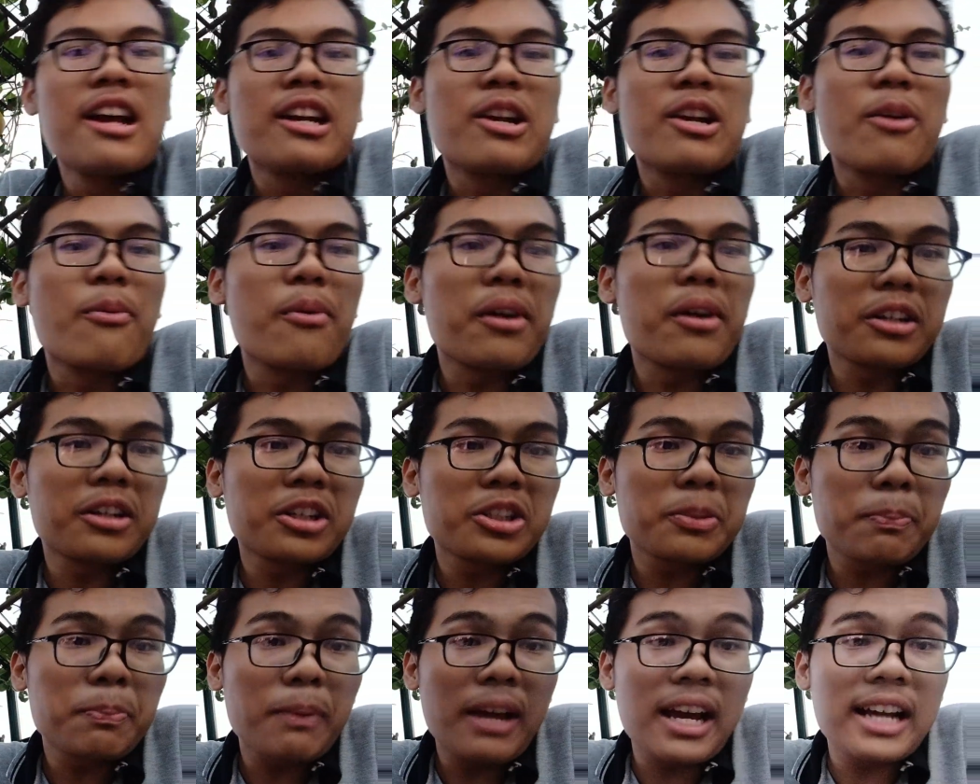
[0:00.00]
water
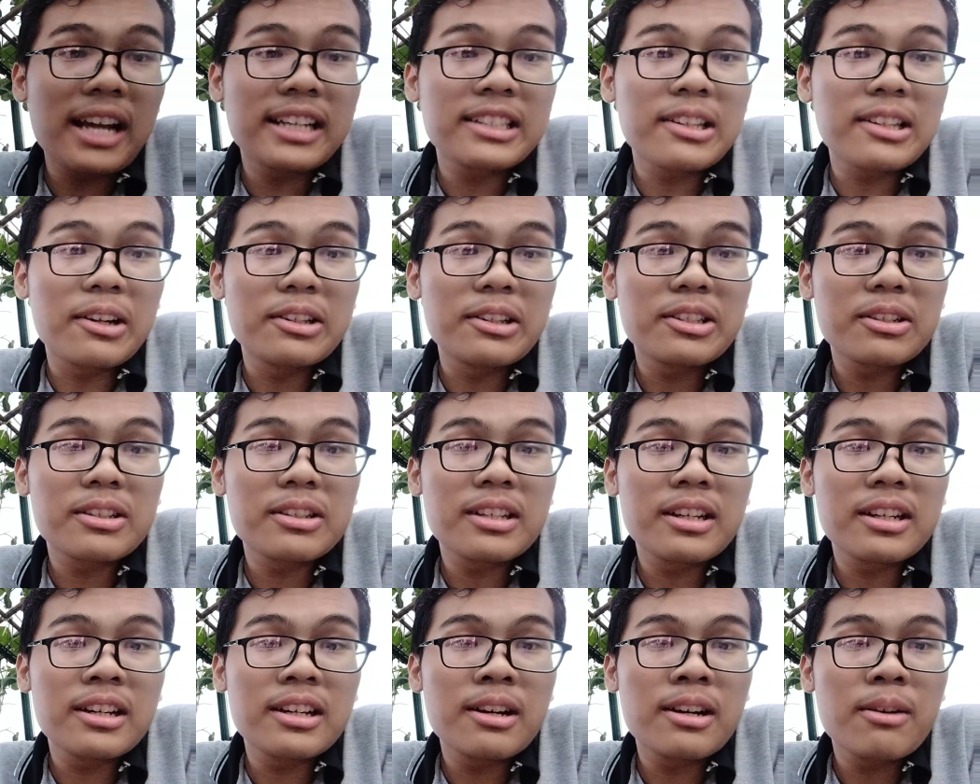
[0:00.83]
splashed onto
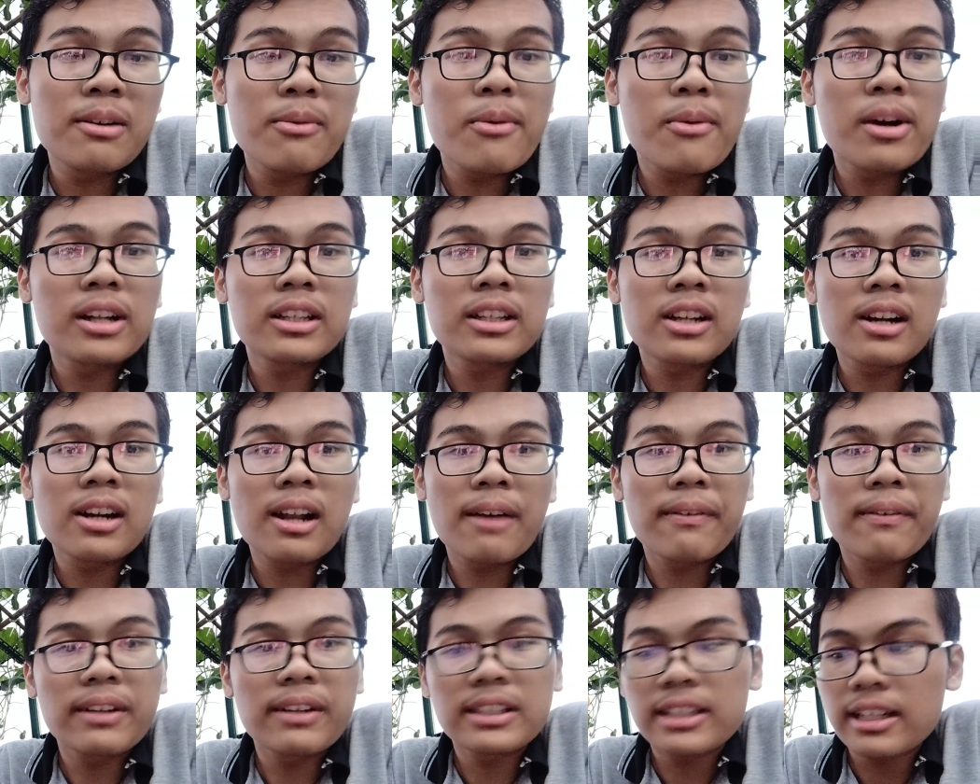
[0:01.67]
the water
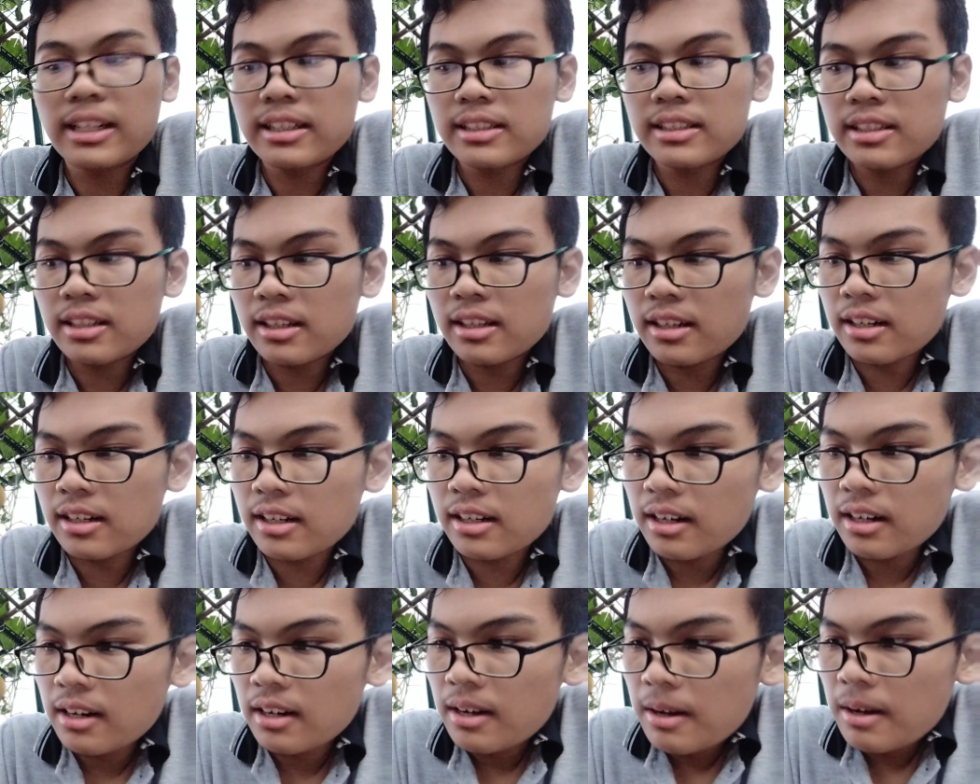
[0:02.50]
level
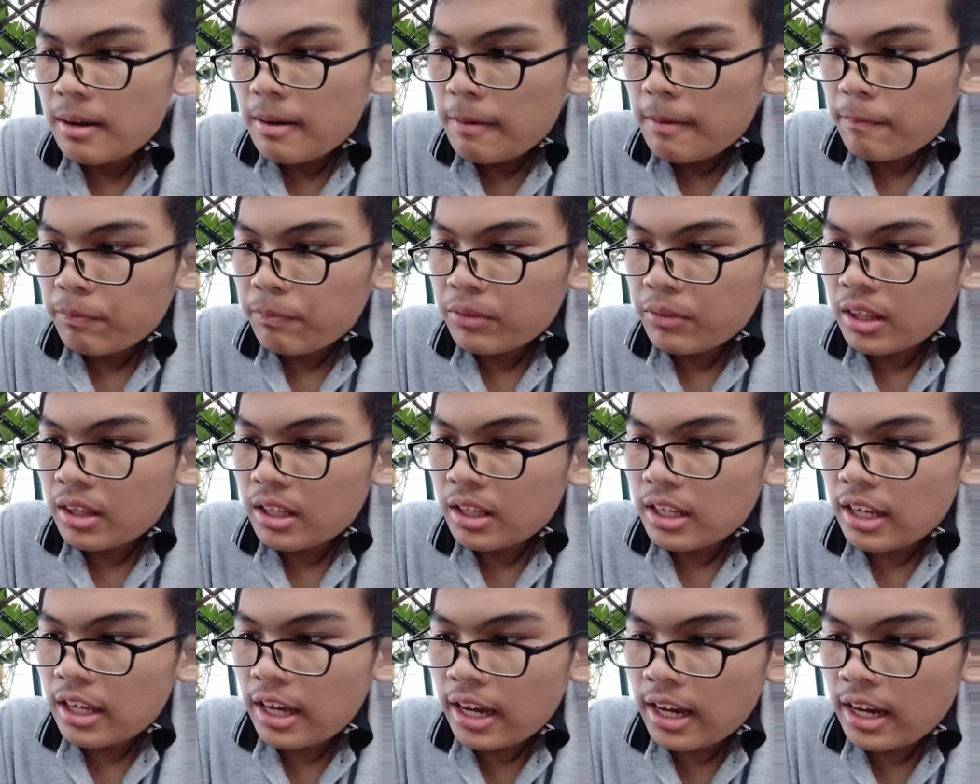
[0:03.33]
sensor.
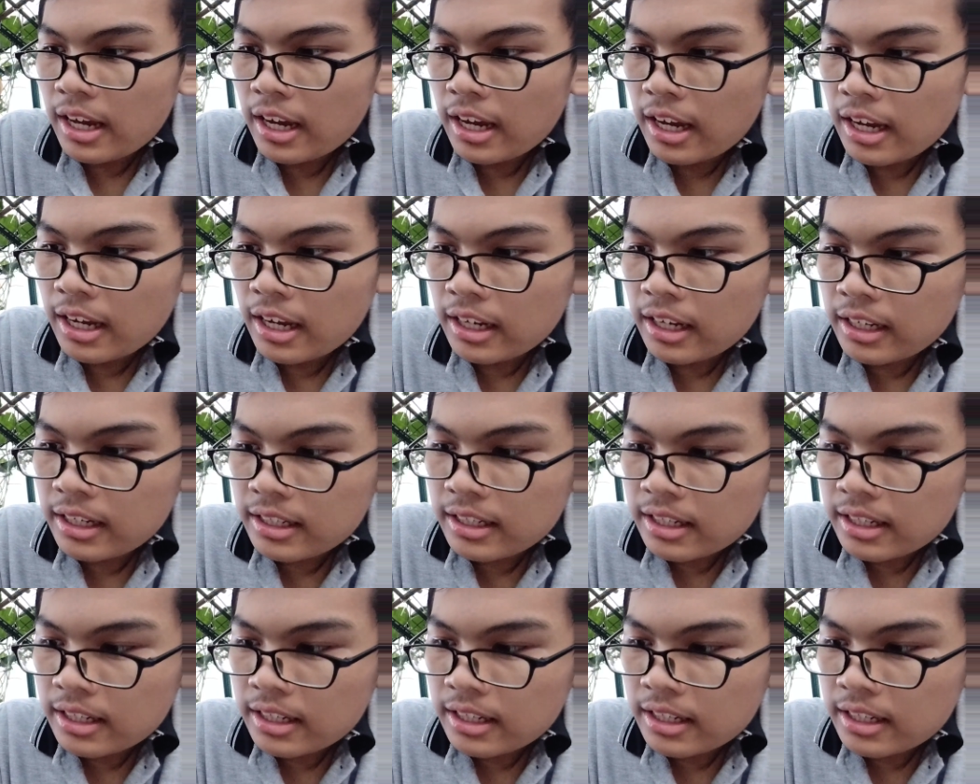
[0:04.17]
There